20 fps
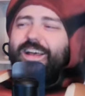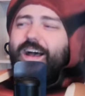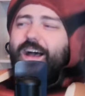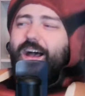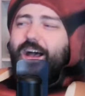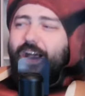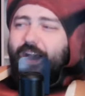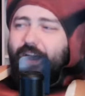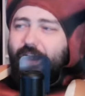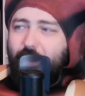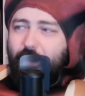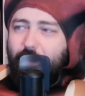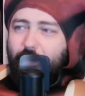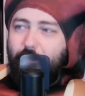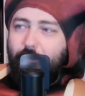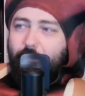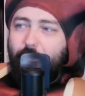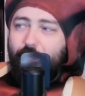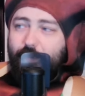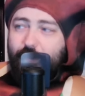
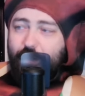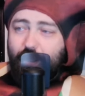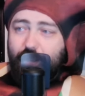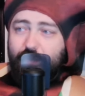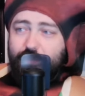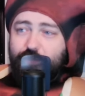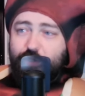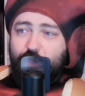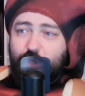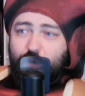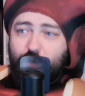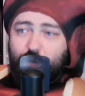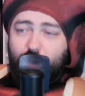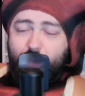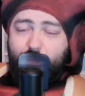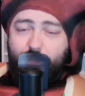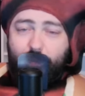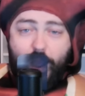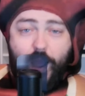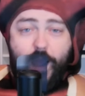um, but also,
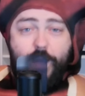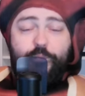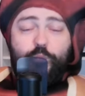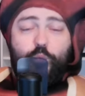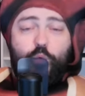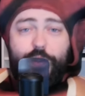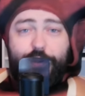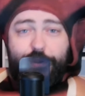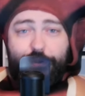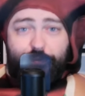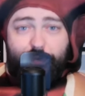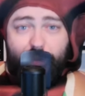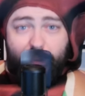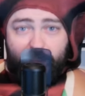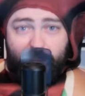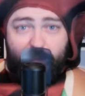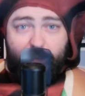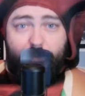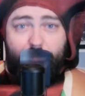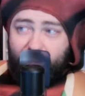I'm I'm
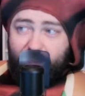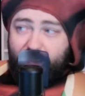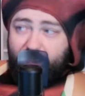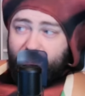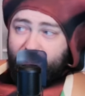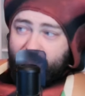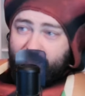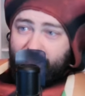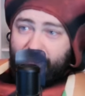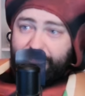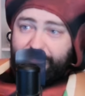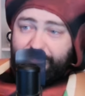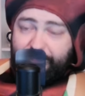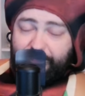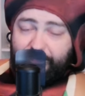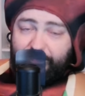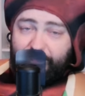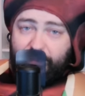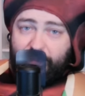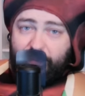wondering if
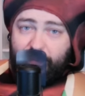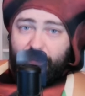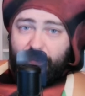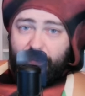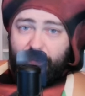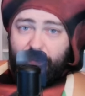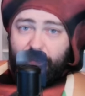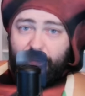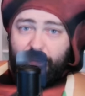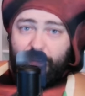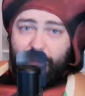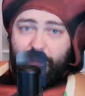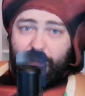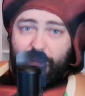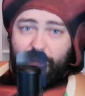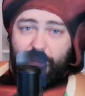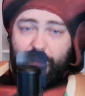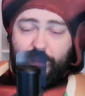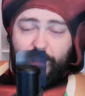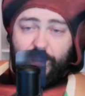
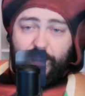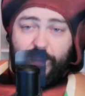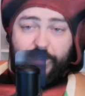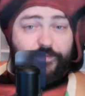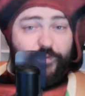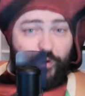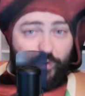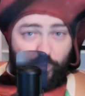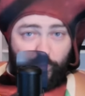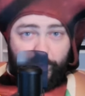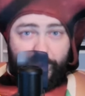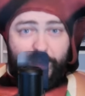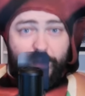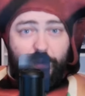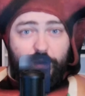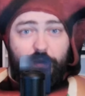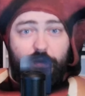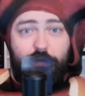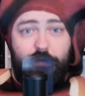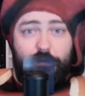if your
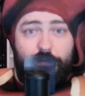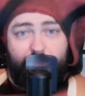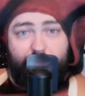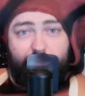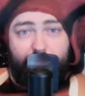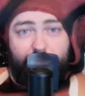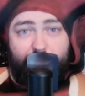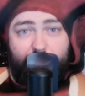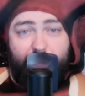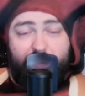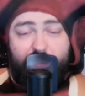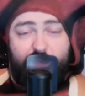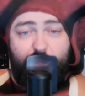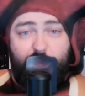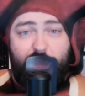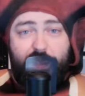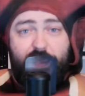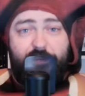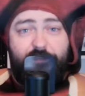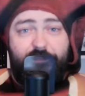wiener is
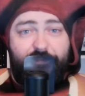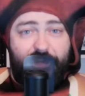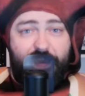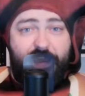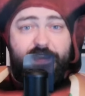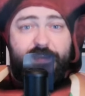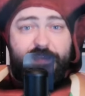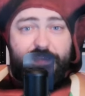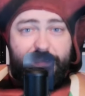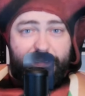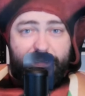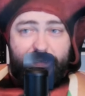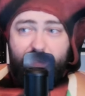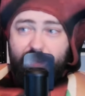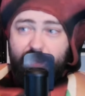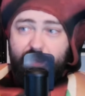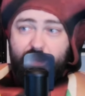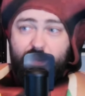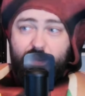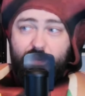being affected
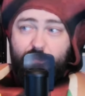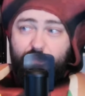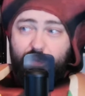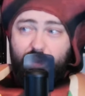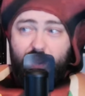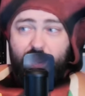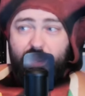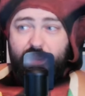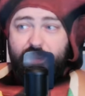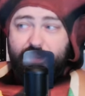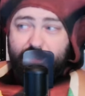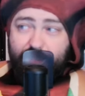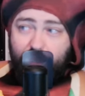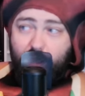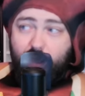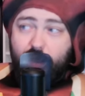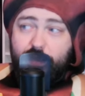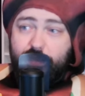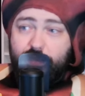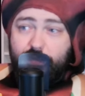by these
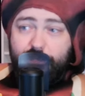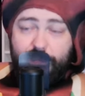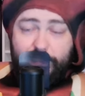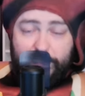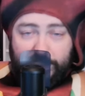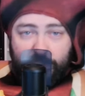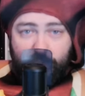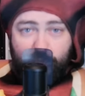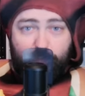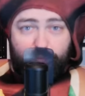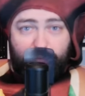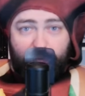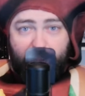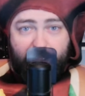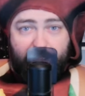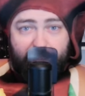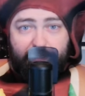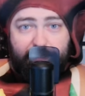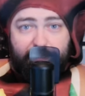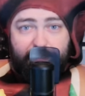condoms and lube
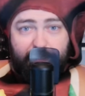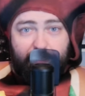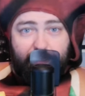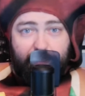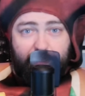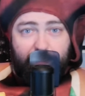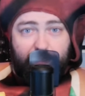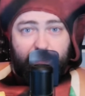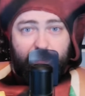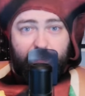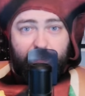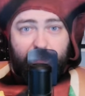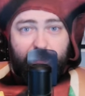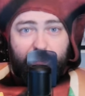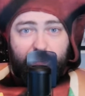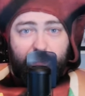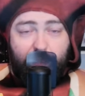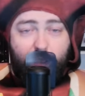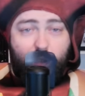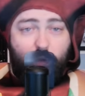brands,
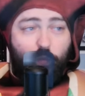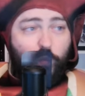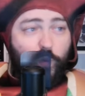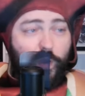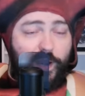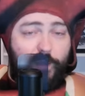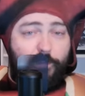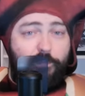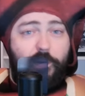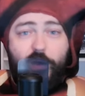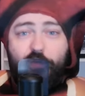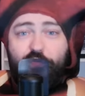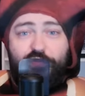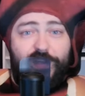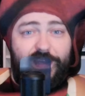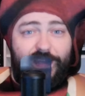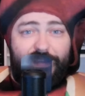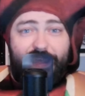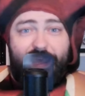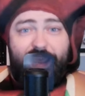what about
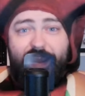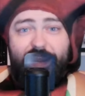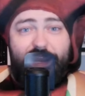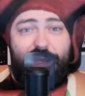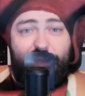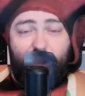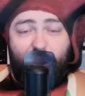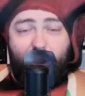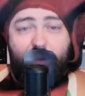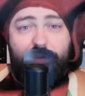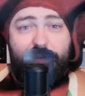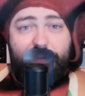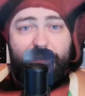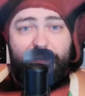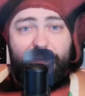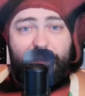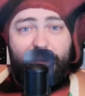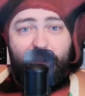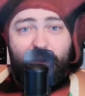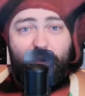the lady
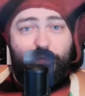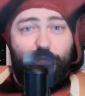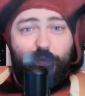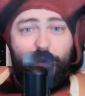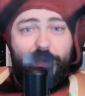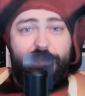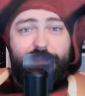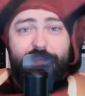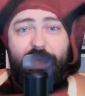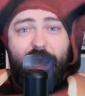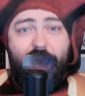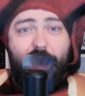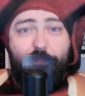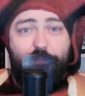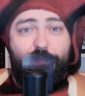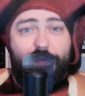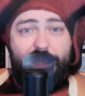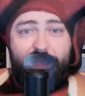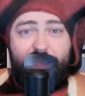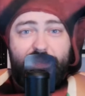garden? What is
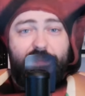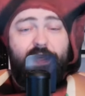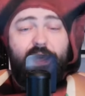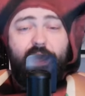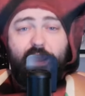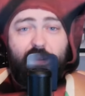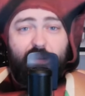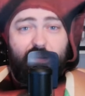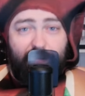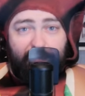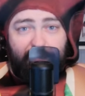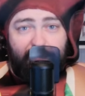happening there?